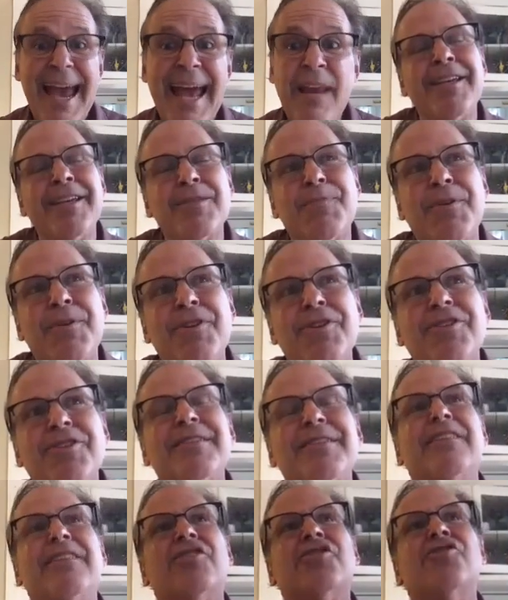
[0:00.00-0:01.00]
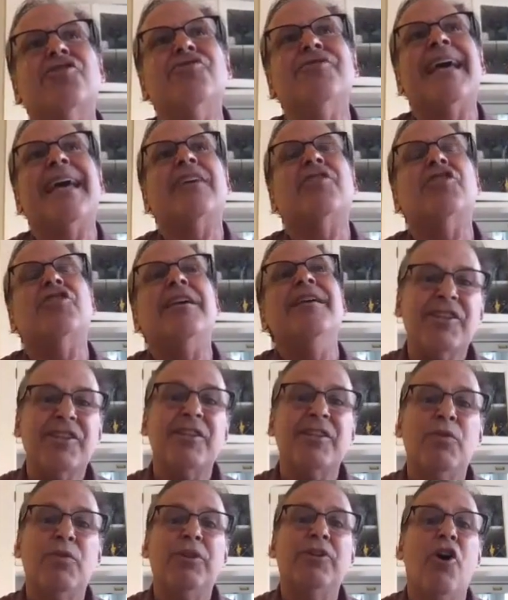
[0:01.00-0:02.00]
My experience is that students
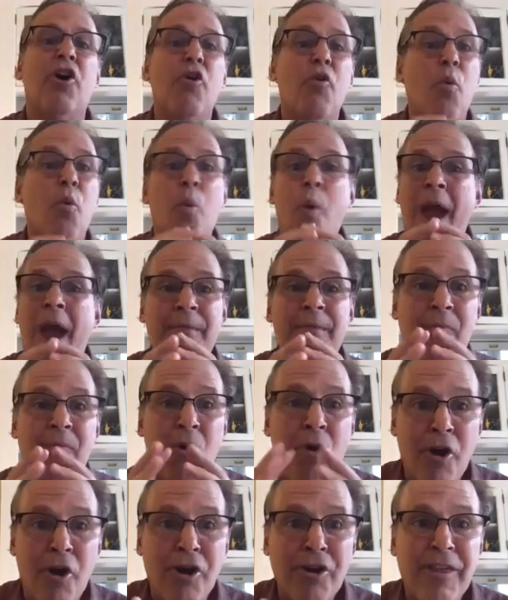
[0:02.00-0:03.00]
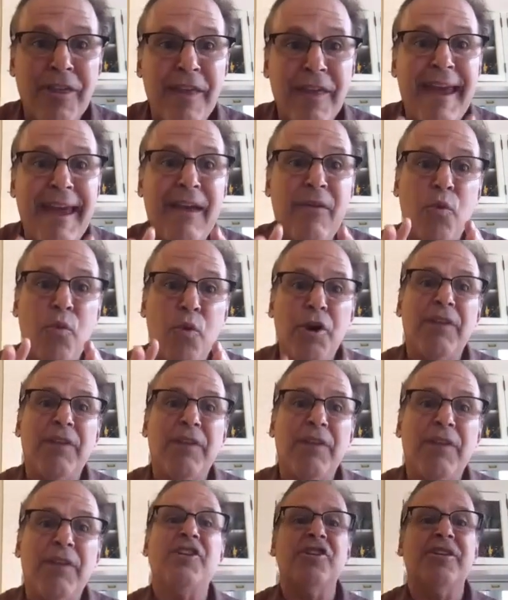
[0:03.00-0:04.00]
eventually will know way more than they
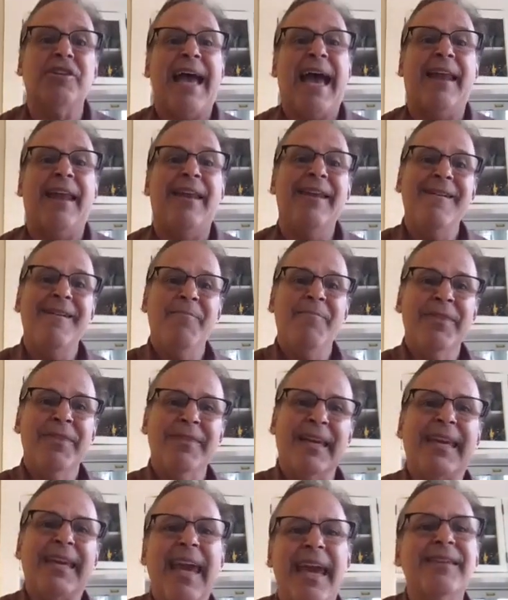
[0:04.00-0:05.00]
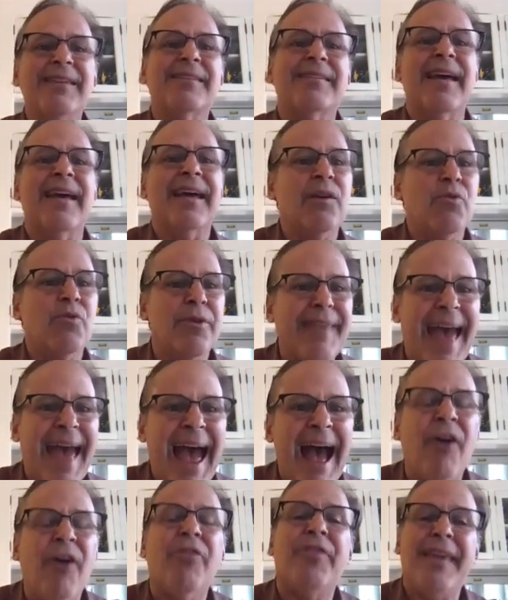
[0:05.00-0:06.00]
would if they just had the case study
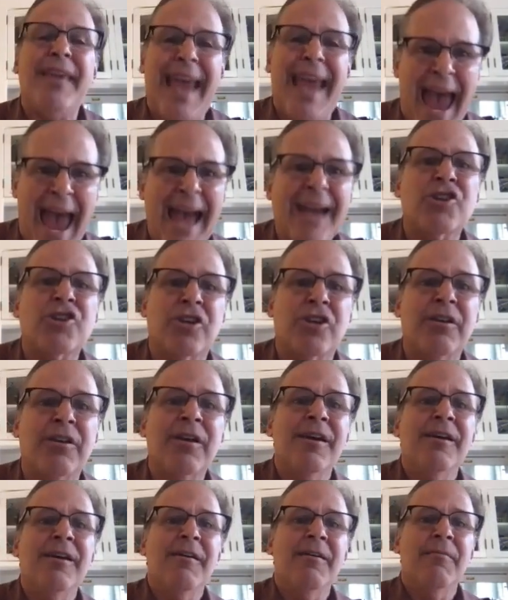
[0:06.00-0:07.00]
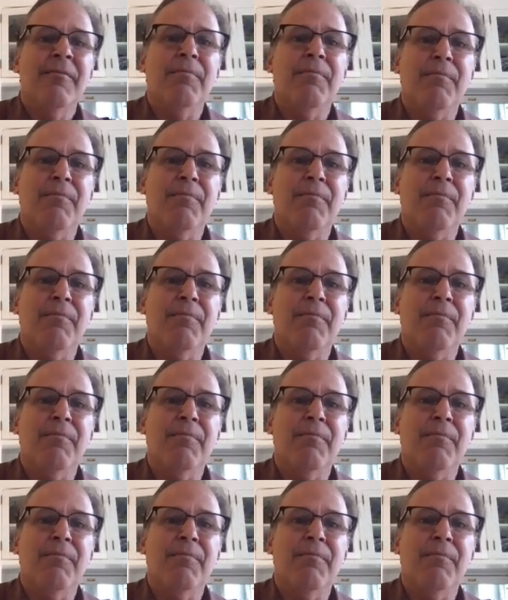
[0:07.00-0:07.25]
without the action.